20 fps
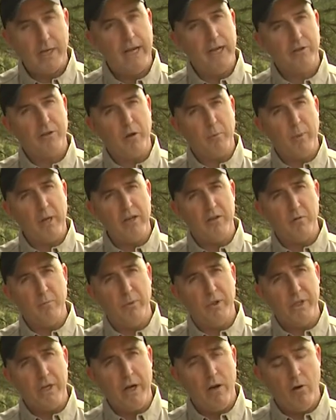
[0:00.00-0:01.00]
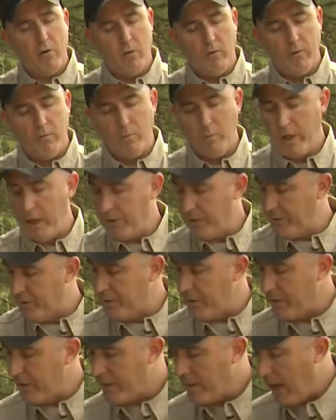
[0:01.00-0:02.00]
extra piece of material welded
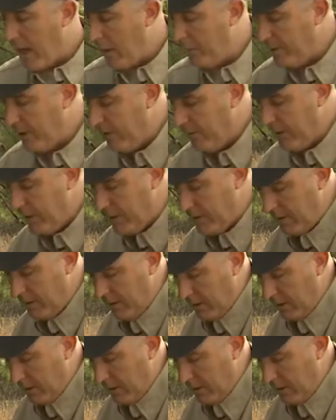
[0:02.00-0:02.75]
to the top of it.